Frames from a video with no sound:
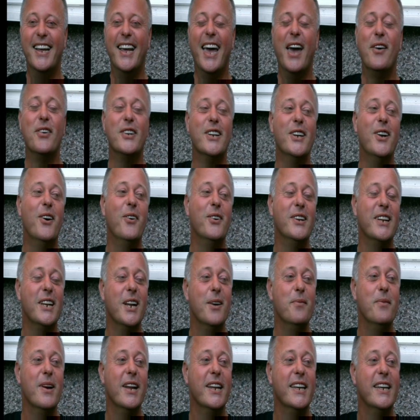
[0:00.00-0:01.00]
if I'd known you
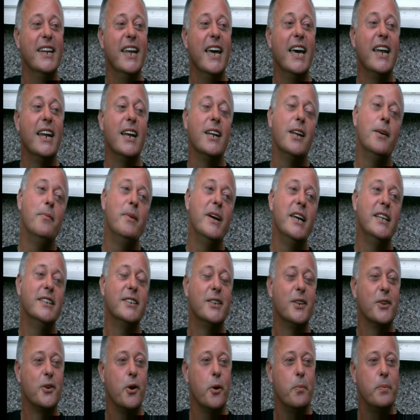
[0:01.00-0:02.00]
a millionaire, I'd have made you
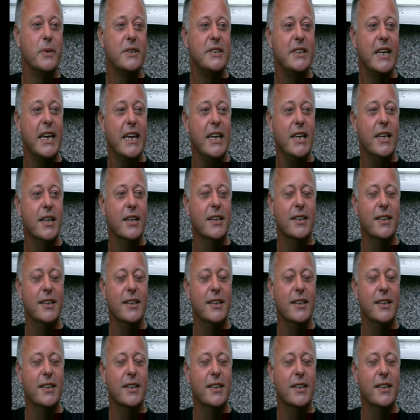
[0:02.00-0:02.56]
a cup of tea.